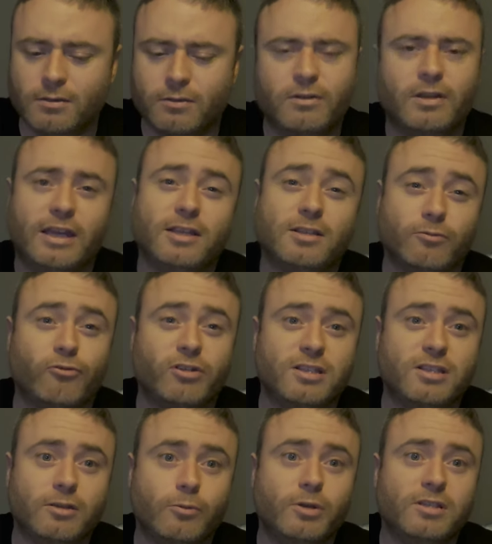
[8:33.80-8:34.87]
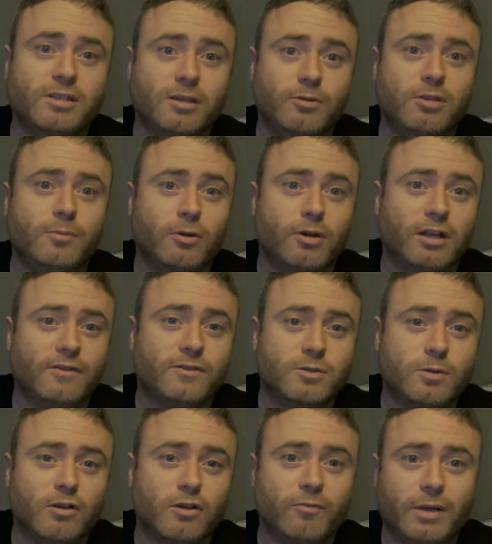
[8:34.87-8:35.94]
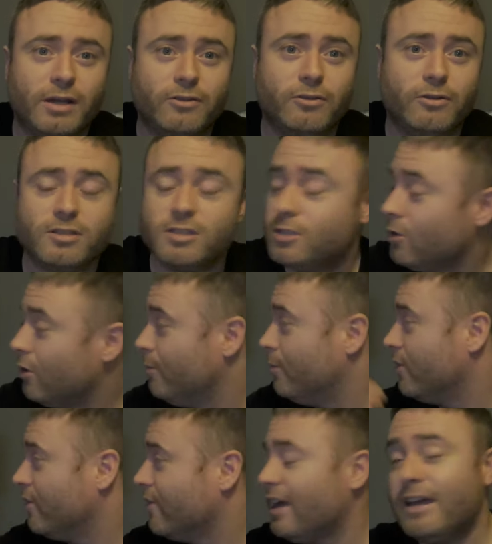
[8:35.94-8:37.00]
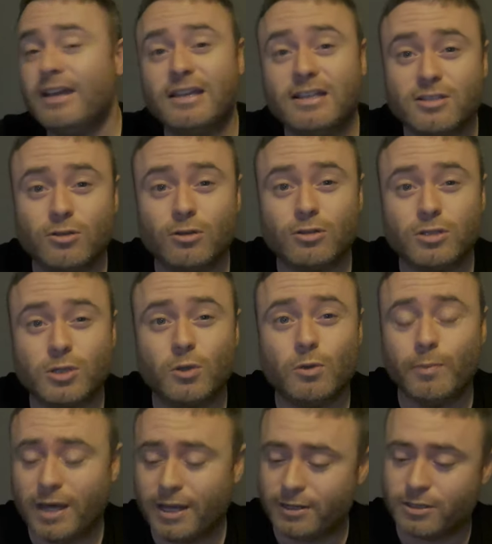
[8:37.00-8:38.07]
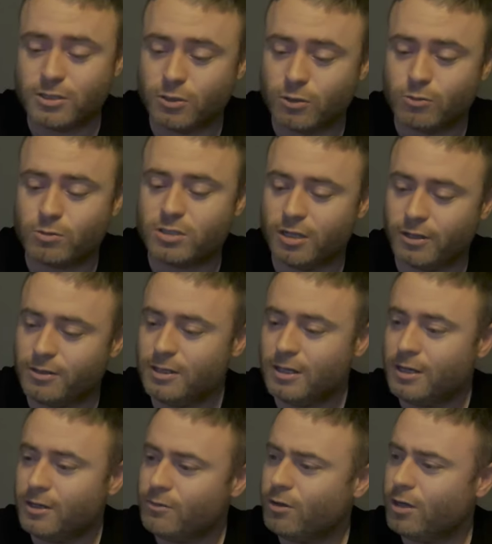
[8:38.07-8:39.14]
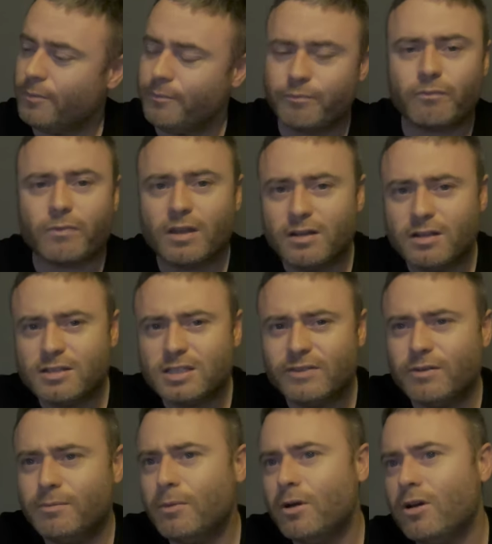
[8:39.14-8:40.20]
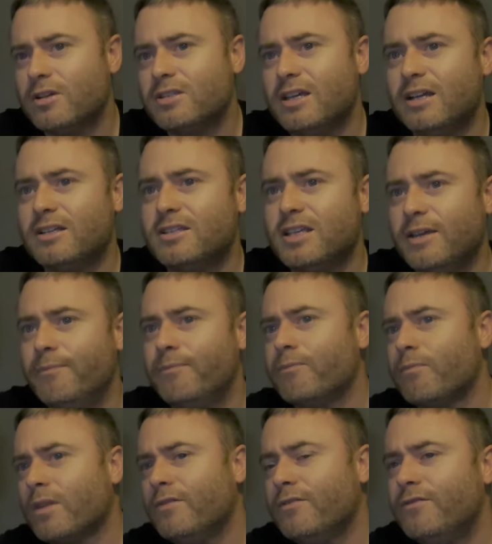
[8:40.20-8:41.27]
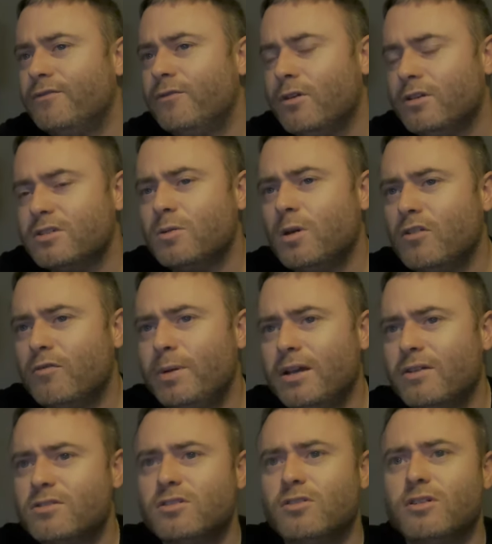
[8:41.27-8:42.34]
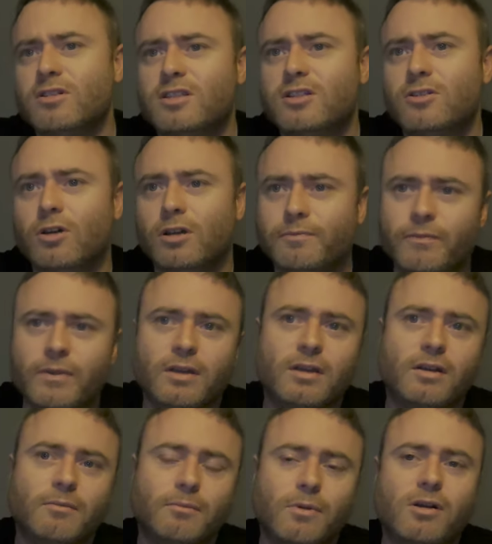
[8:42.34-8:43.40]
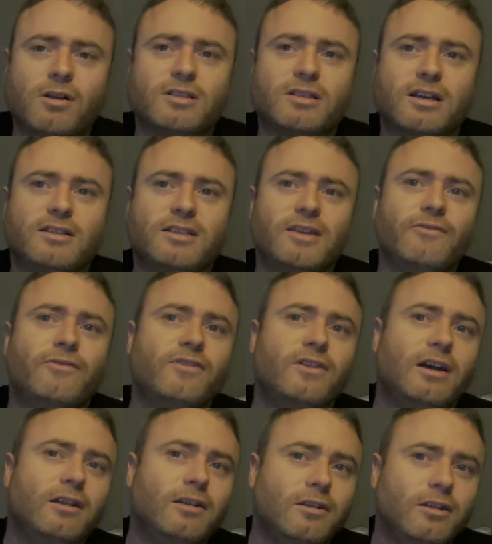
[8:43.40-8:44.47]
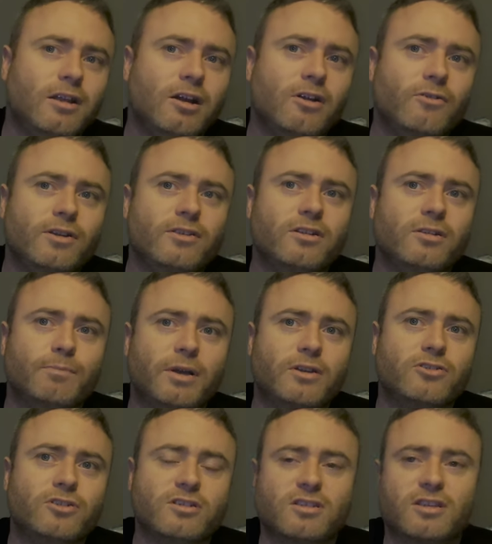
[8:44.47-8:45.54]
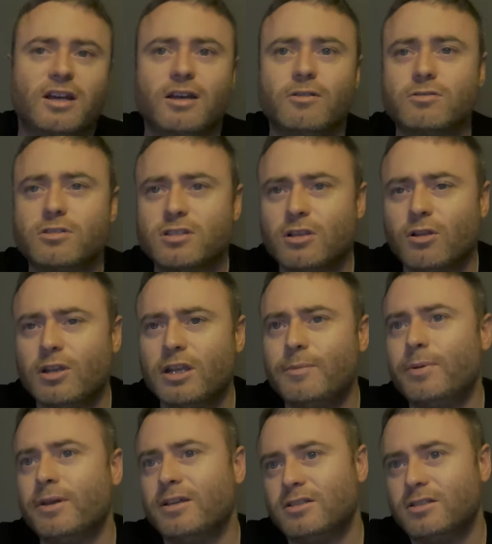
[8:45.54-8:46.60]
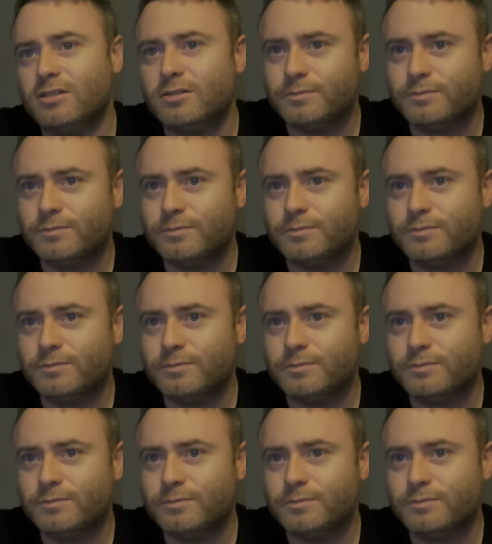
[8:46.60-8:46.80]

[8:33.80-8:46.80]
is a risky whiskey when you're buying it for £12.99, but that is not too bad at all. So, right, let's give it marks out of 10. For £12.99, marks out of 10 for that, lower end of the budget scale, slightly petered,